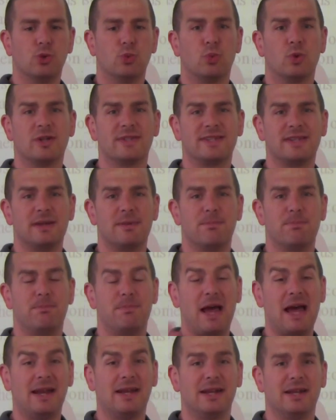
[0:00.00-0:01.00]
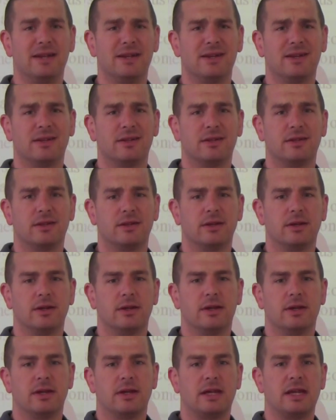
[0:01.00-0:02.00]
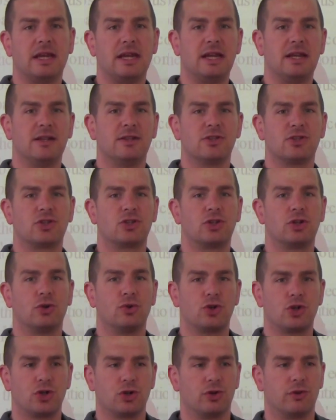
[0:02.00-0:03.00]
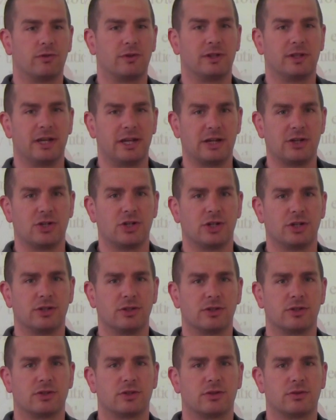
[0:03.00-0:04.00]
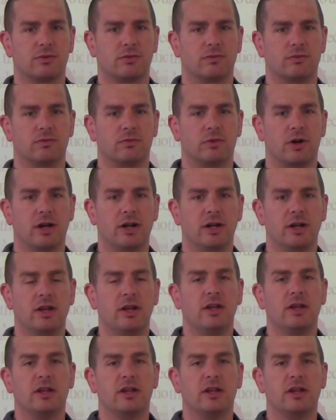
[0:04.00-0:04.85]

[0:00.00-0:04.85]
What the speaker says: was embedded in social relations, right?